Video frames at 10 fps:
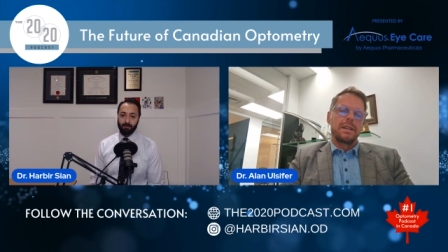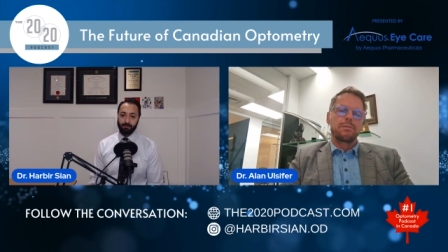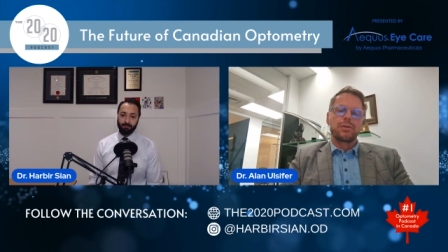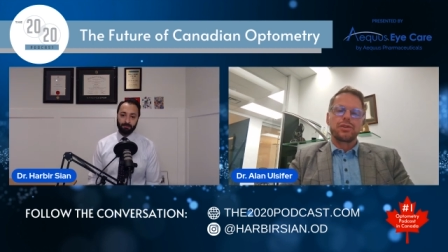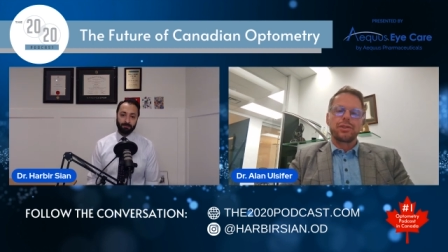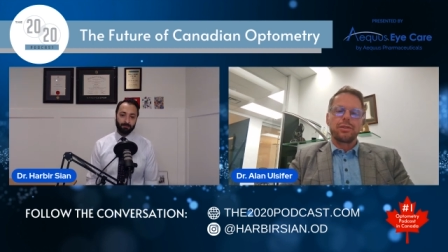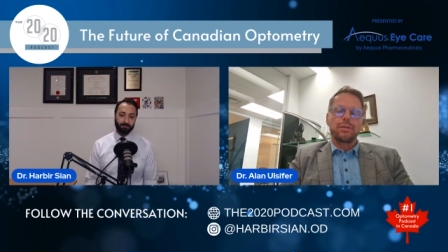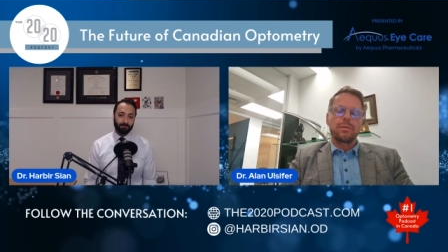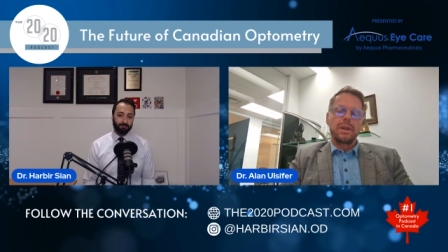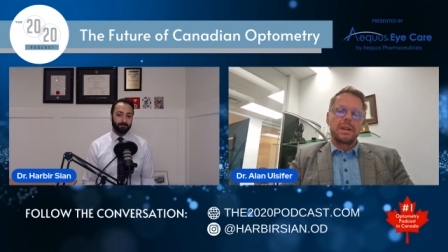
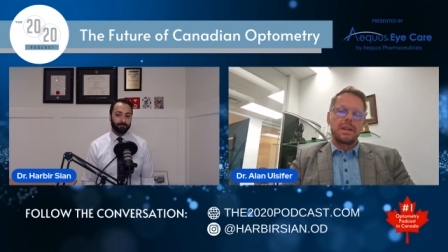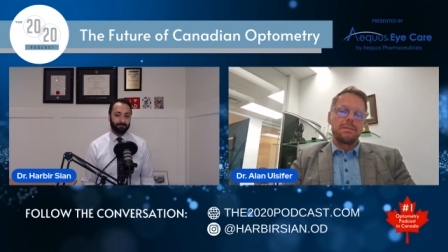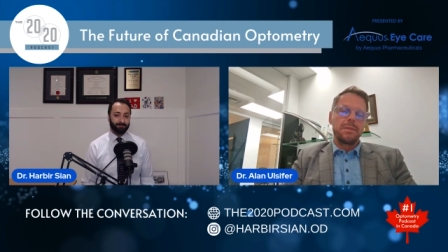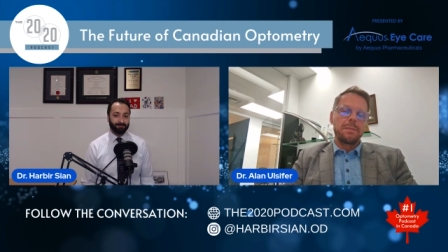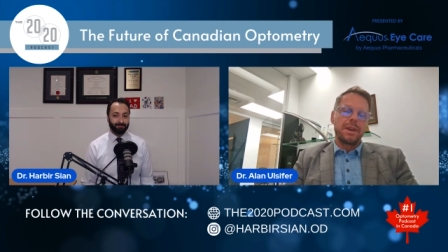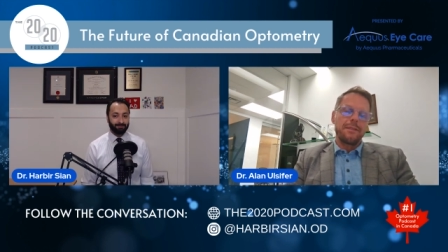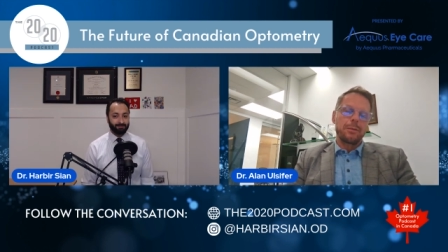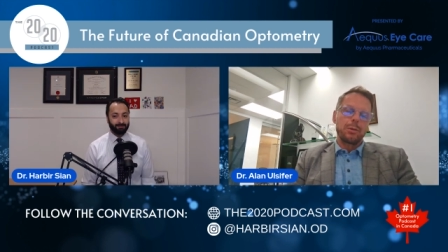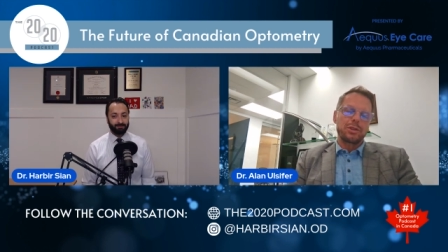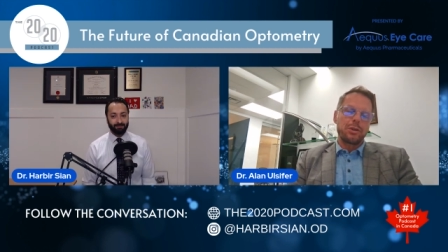Sure. I'm
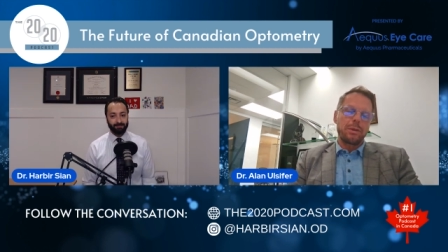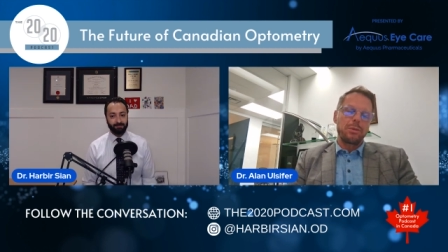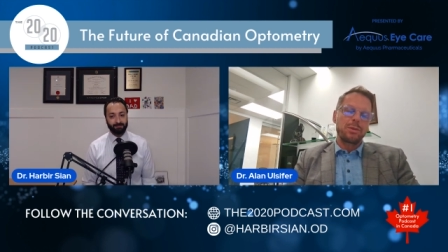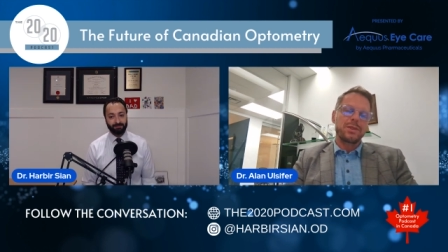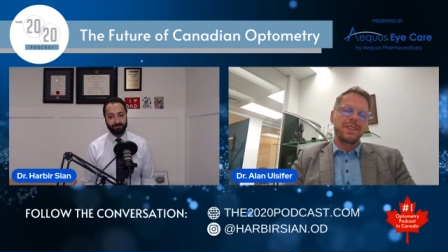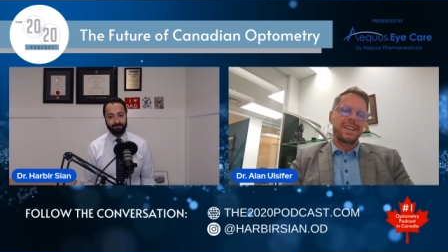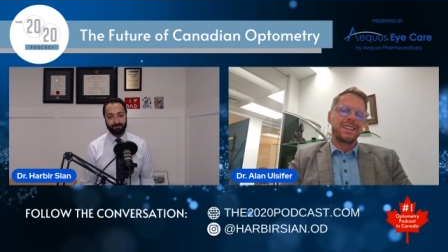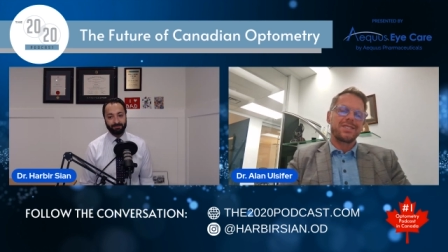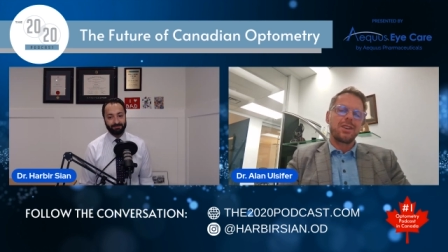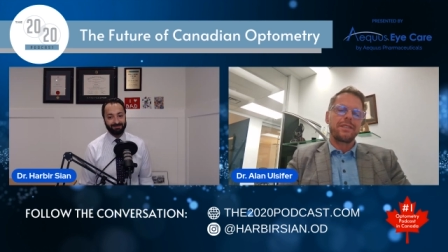comfortable sharing most
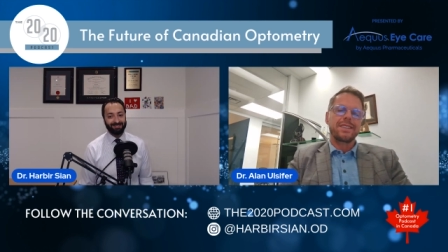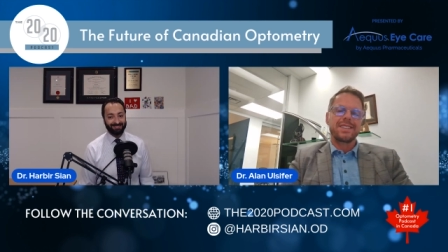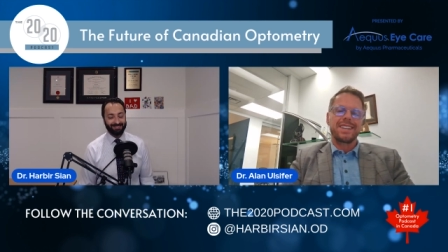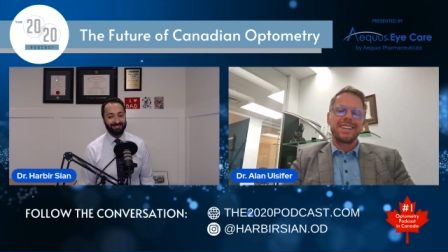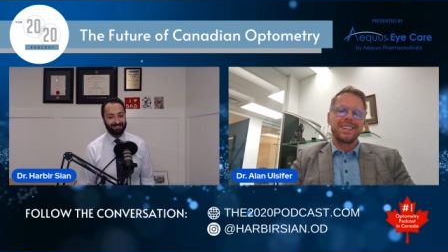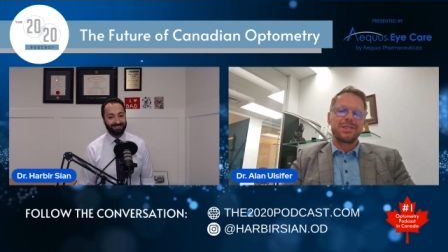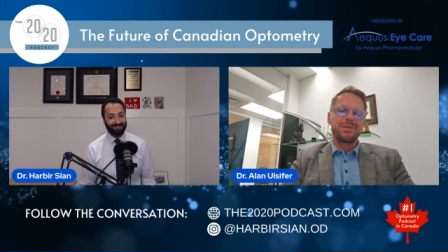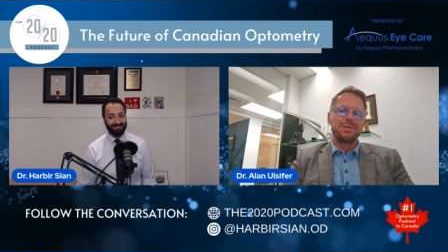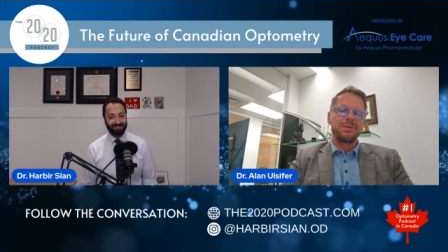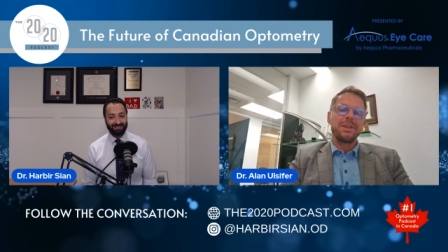things. Obviously, I
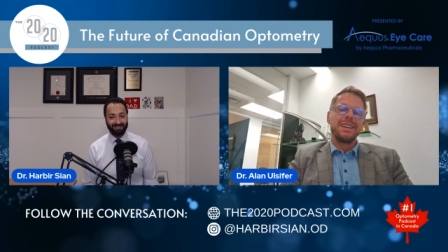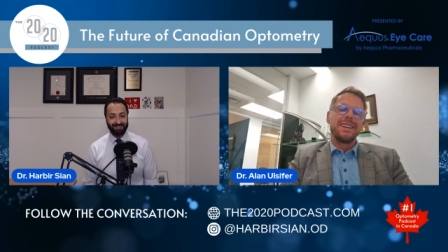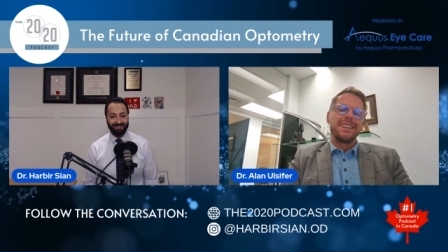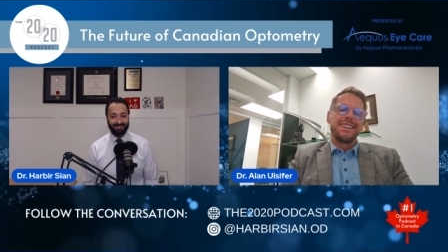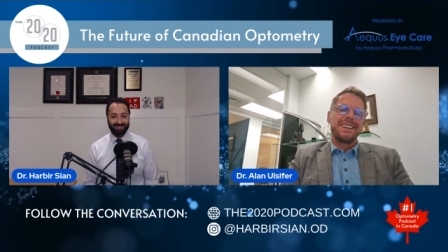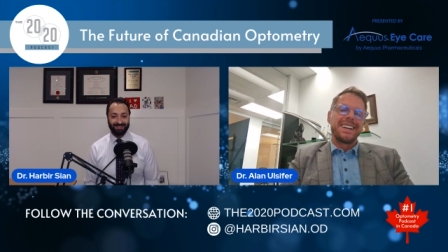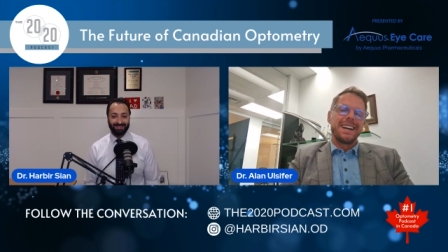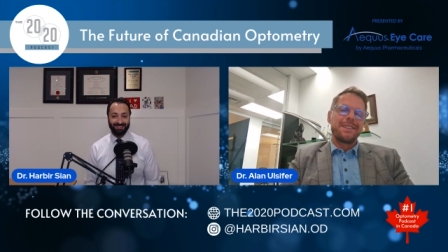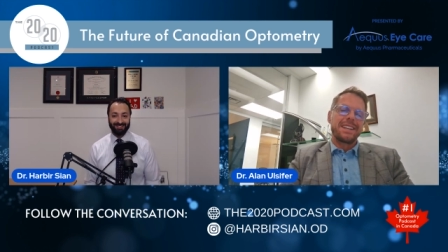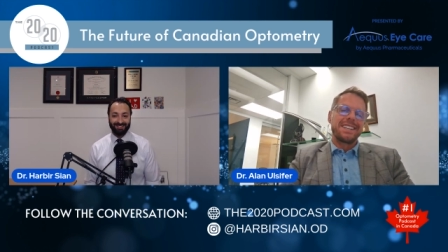do
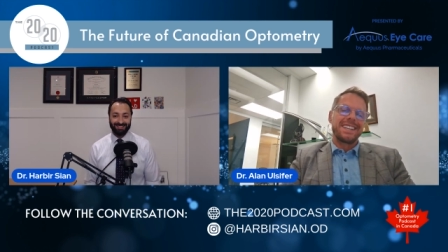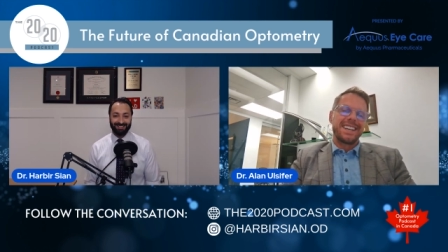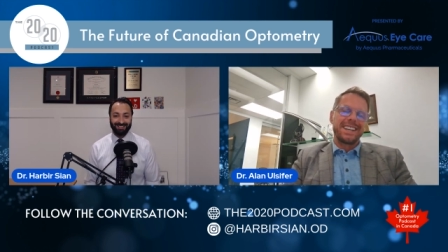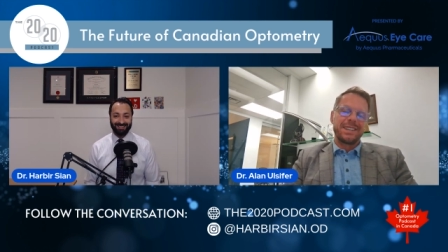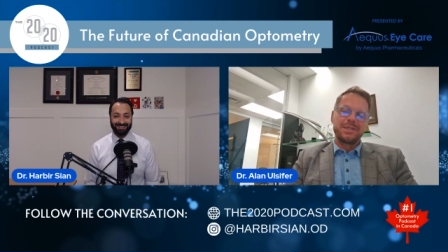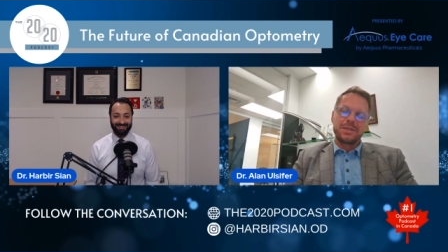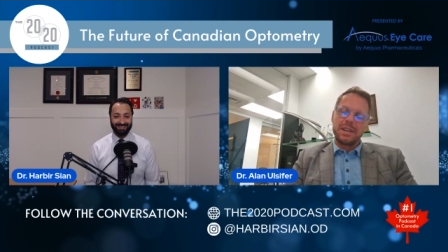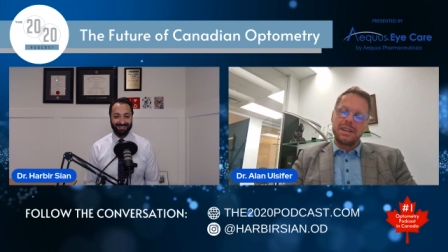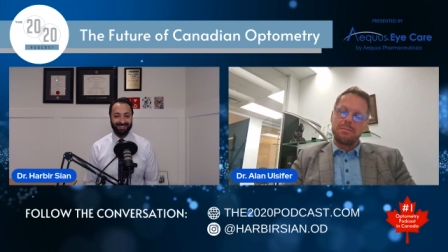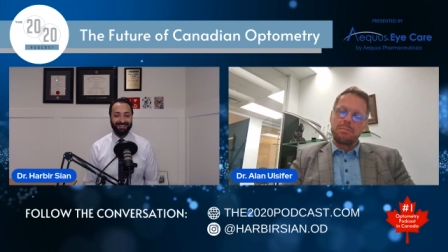have NDAs,
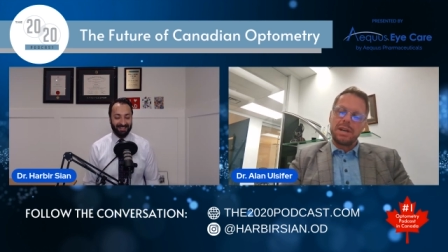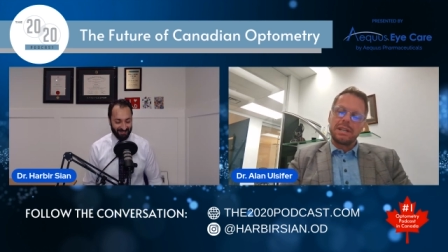but